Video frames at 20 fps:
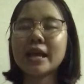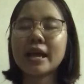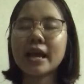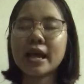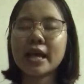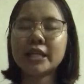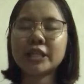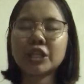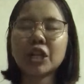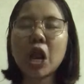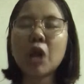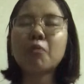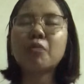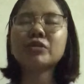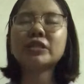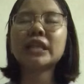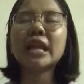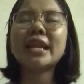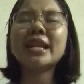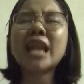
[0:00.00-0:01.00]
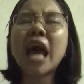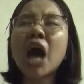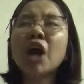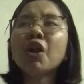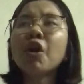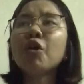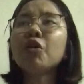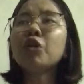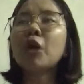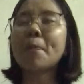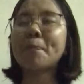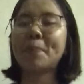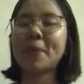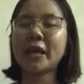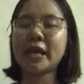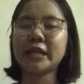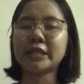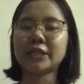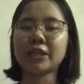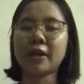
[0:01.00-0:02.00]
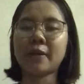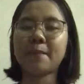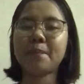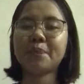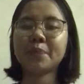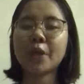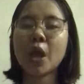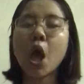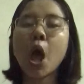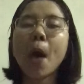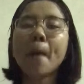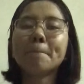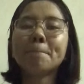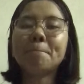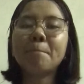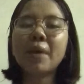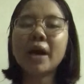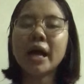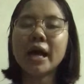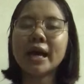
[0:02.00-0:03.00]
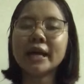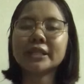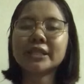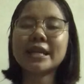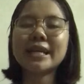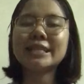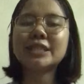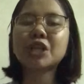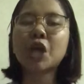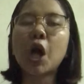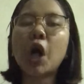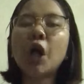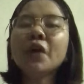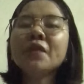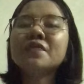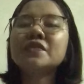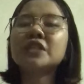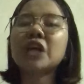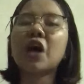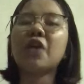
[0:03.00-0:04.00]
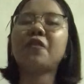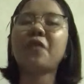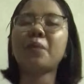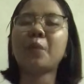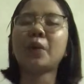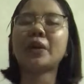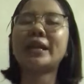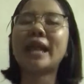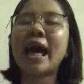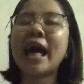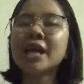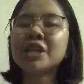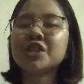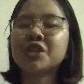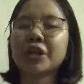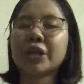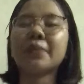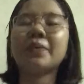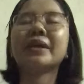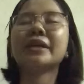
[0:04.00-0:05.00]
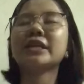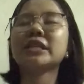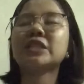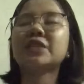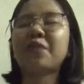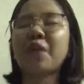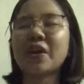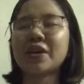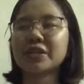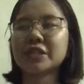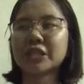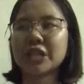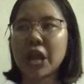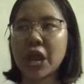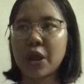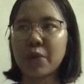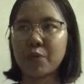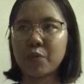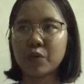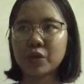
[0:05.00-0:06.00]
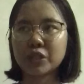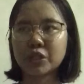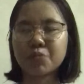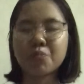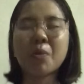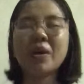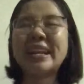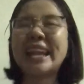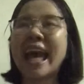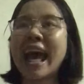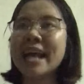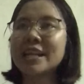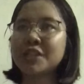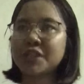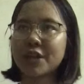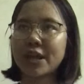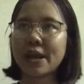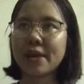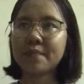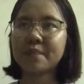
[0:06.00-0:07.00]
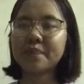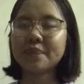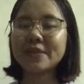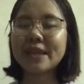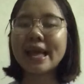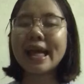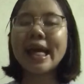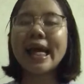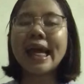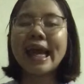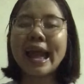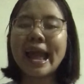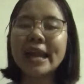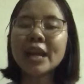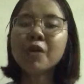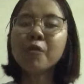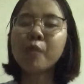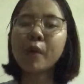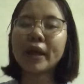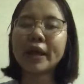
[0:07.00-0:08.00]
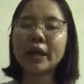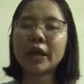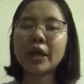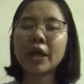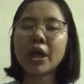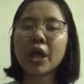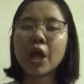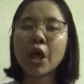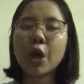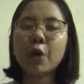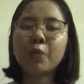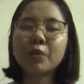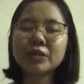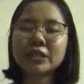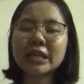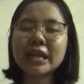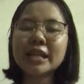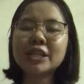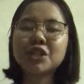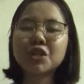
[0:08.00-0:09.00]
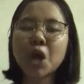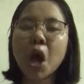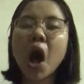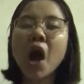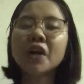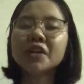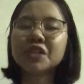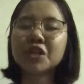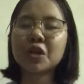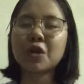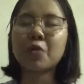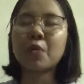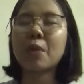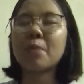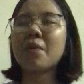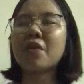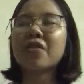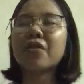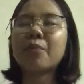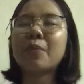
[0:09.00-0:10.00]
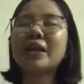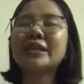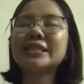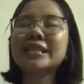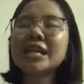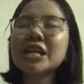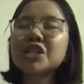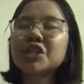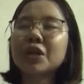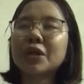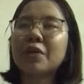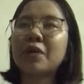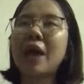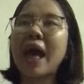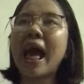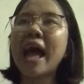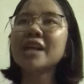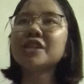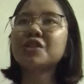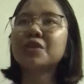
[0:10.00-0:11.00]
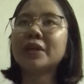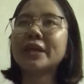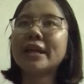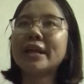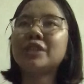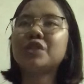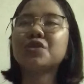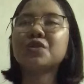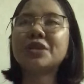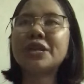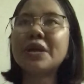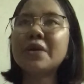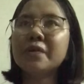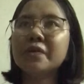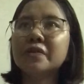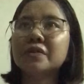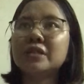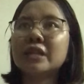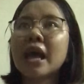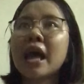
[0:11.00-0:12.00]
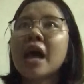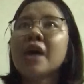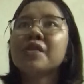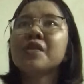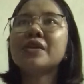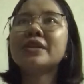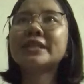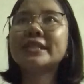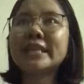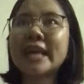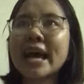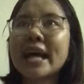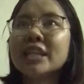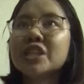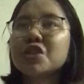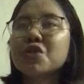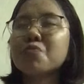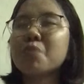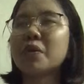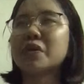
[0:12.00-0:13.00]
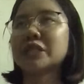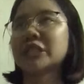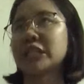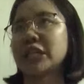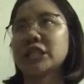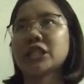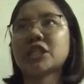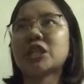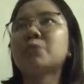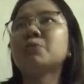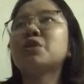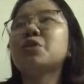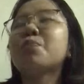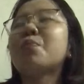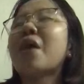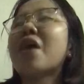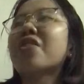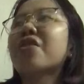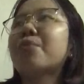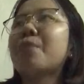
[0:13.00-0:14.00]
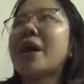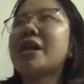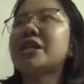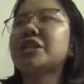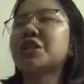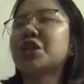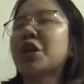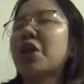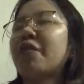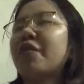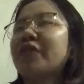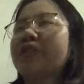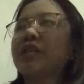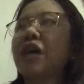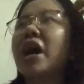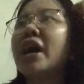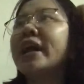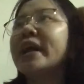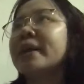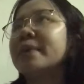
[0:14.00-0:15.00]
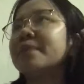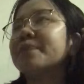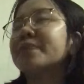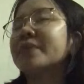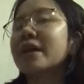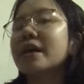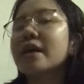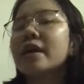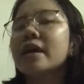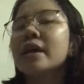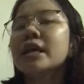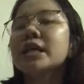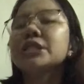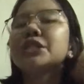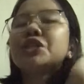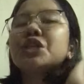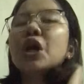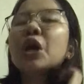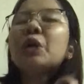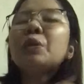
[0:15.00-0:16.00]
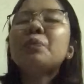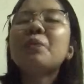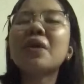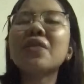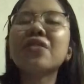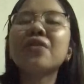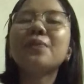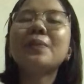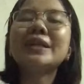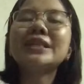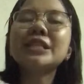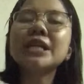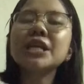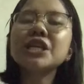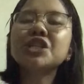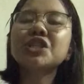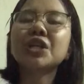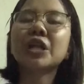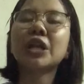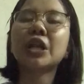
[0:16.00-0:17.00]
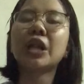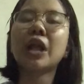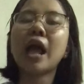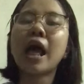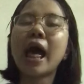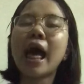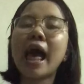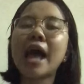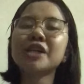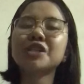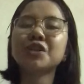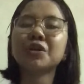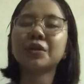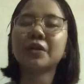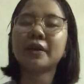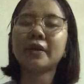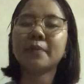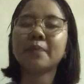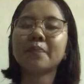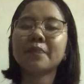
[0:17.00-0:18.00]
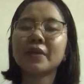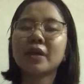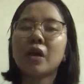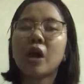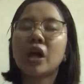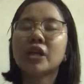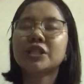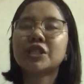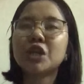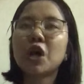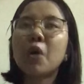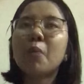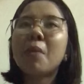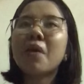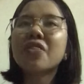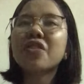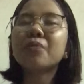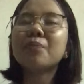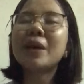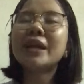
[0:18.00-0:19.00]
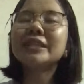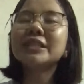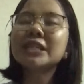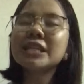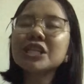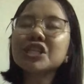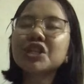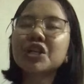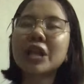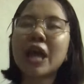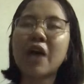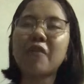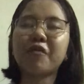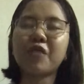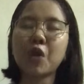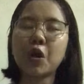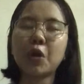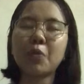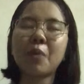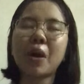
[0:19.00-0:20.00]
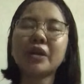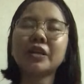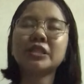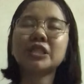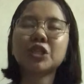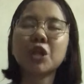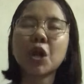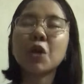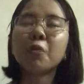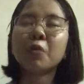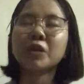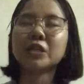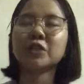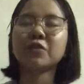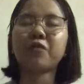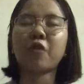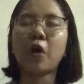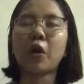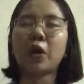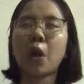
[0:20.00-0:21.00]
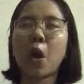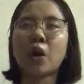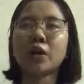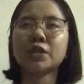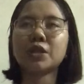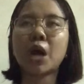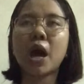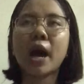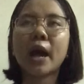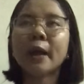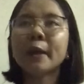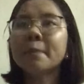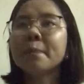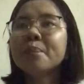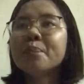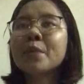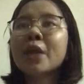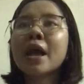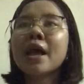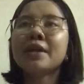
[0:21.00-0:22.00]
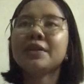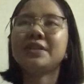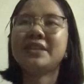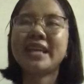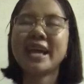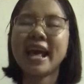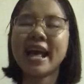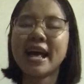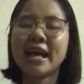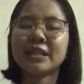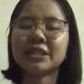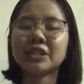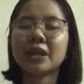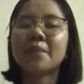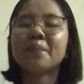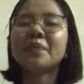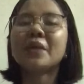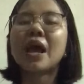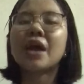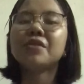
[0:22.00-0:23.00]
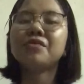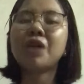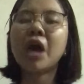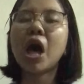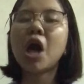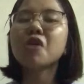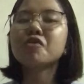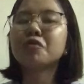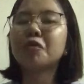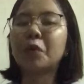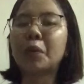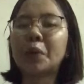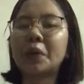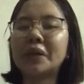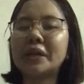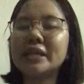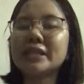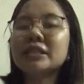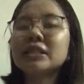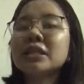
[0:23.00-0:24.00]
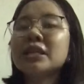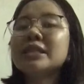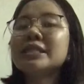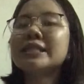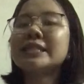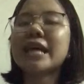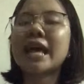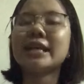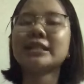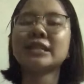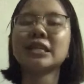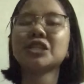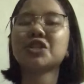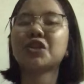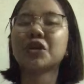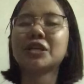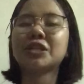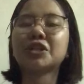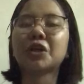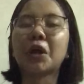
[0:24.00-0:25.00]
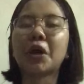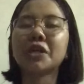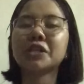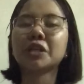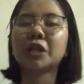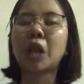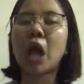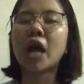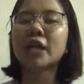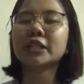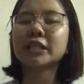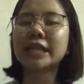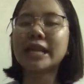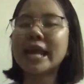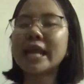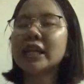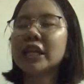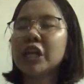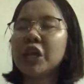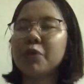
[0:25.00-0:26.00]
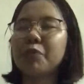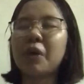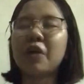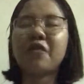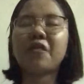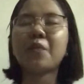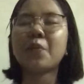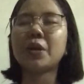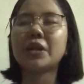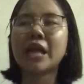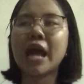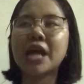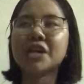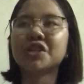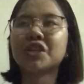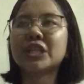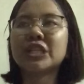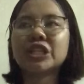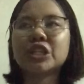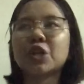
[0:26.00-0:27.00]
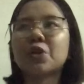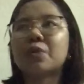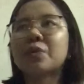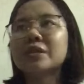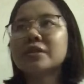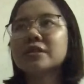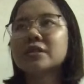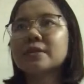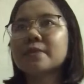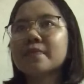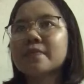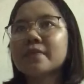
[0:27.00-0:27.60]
His name was Leonardo of Pisa, but he called himself Fibonacci because his father's name was Bonacci. Anyway, he was an extraordinary mathematician who actually introduced the decimal system to mathematicians over time. So mathematicians have known about the sequence for a long time? Yes. Now your listener says that she's heard a lot lately about Fibonacci sequence.